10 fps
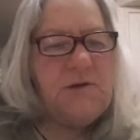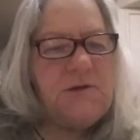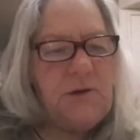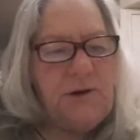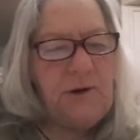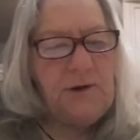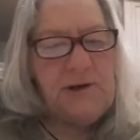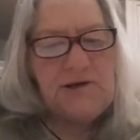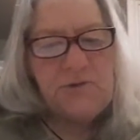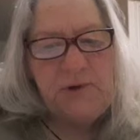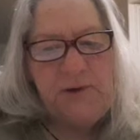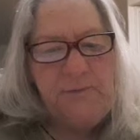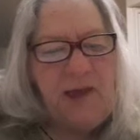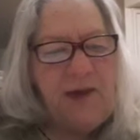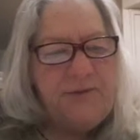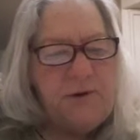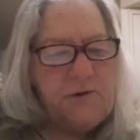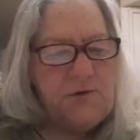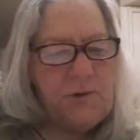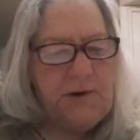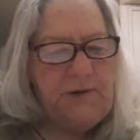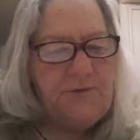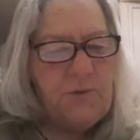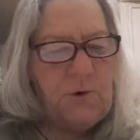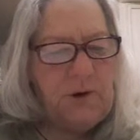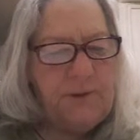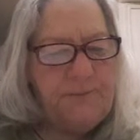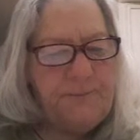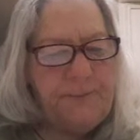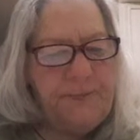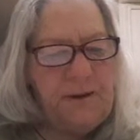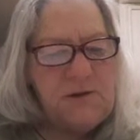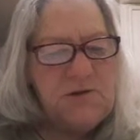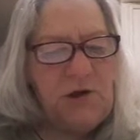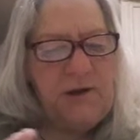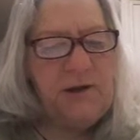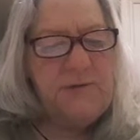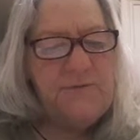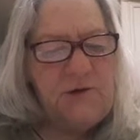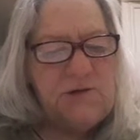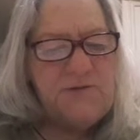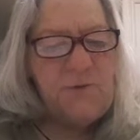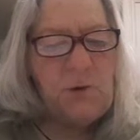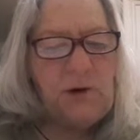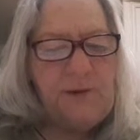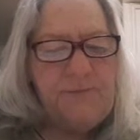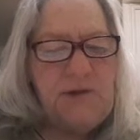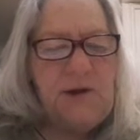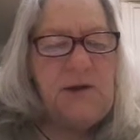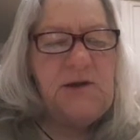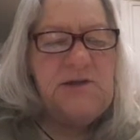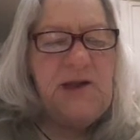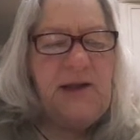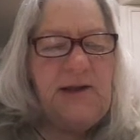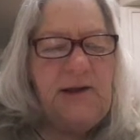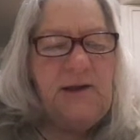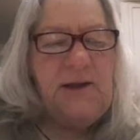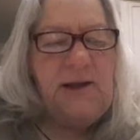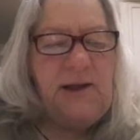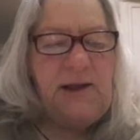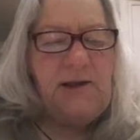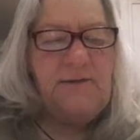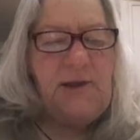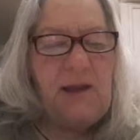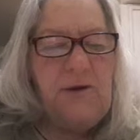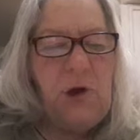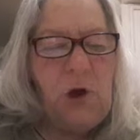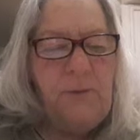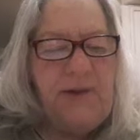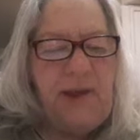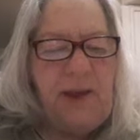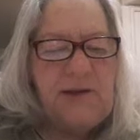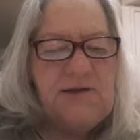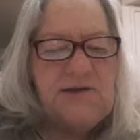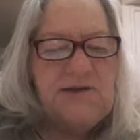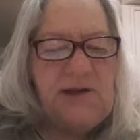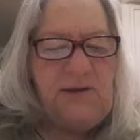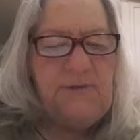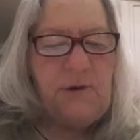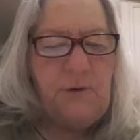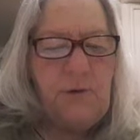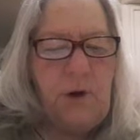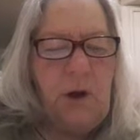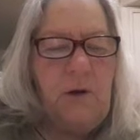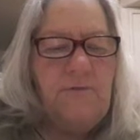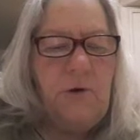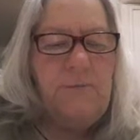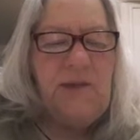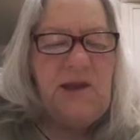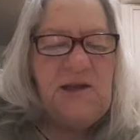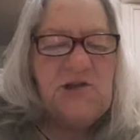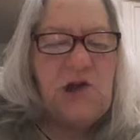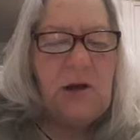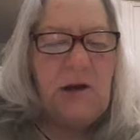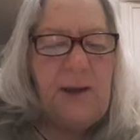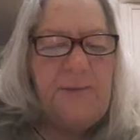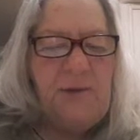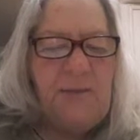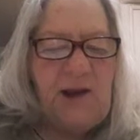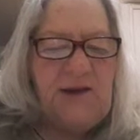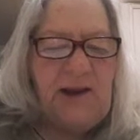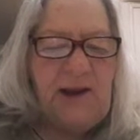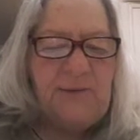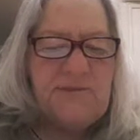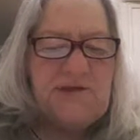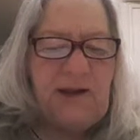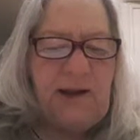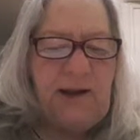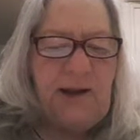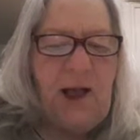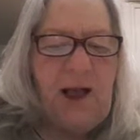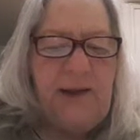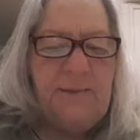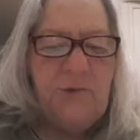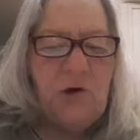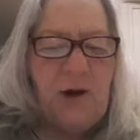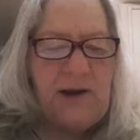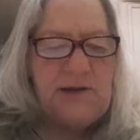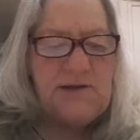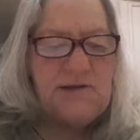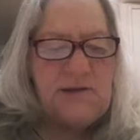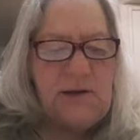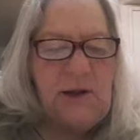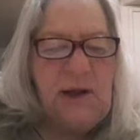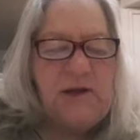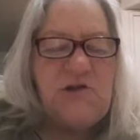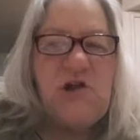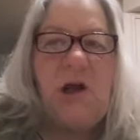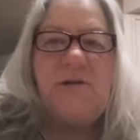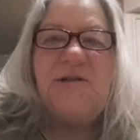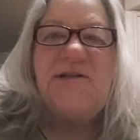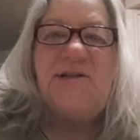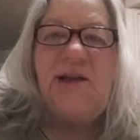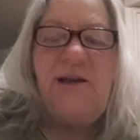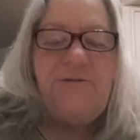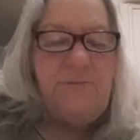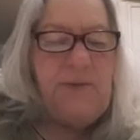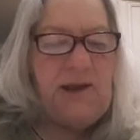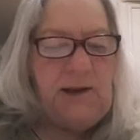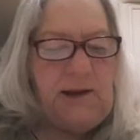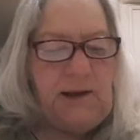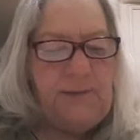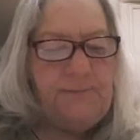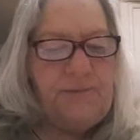So here, let's read Matthew 24, starting in verse 4. Take heed that no man deceive you, for many shall come in my name, saying, I am Christ, and shall deceive many.